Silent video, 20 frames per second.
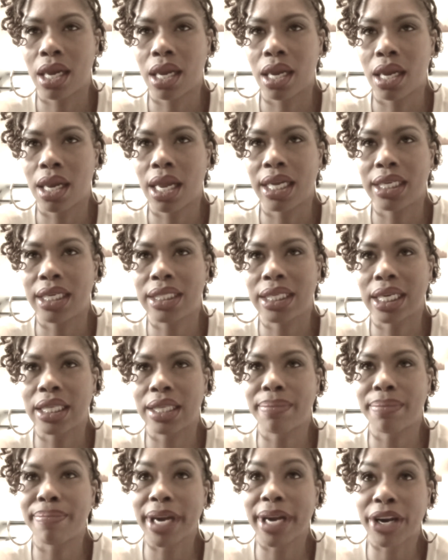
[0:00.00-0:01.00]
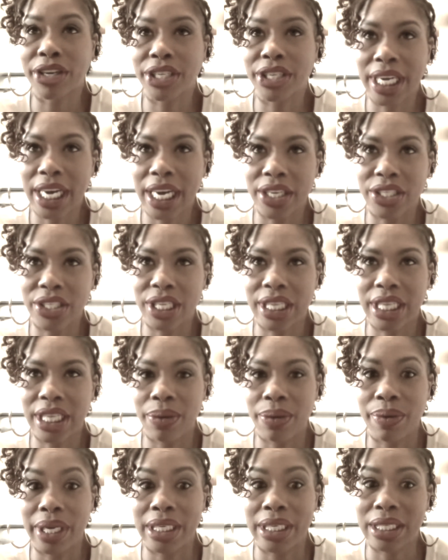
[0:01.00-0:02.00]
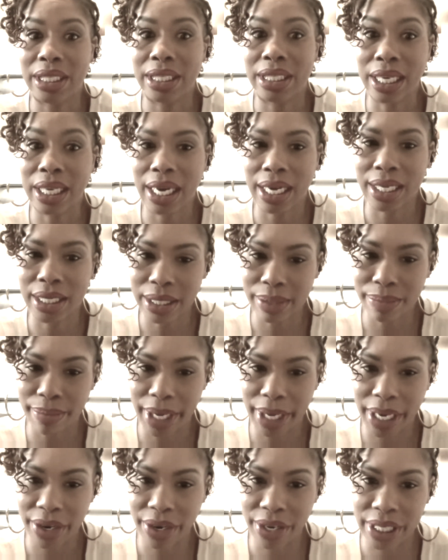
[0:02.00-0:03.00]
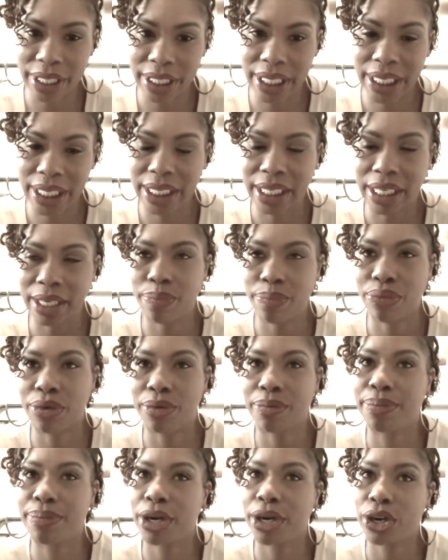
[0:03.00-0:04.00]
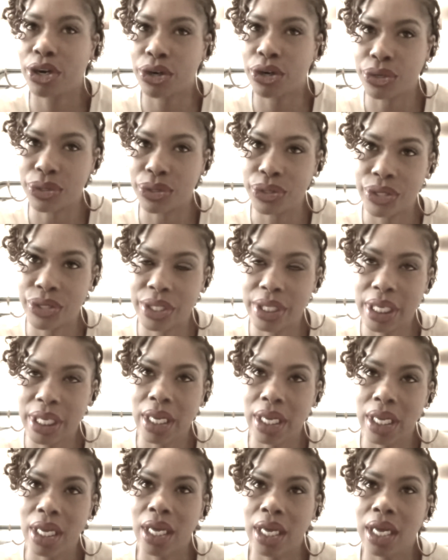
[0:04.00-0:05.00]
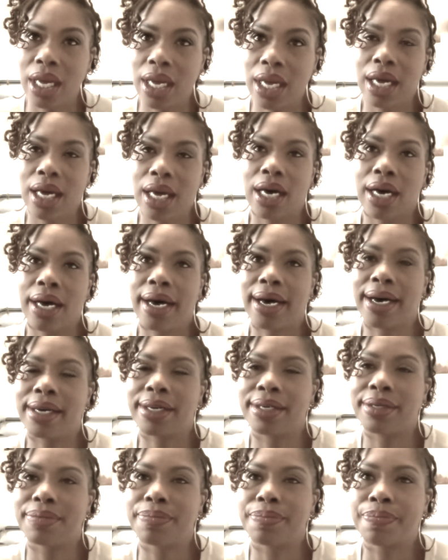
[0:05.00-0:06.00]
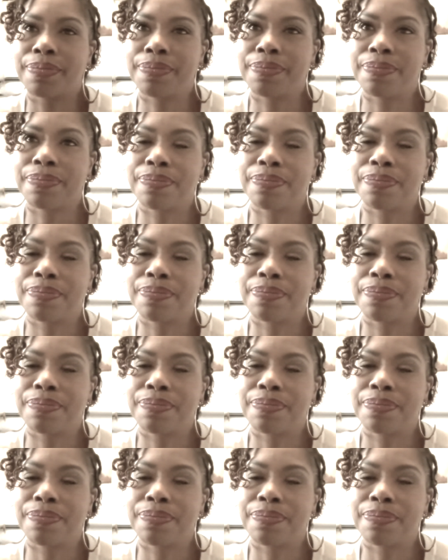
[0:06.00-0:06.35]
had done the marriage counselor thing. We had discussed marriage. He did propose. But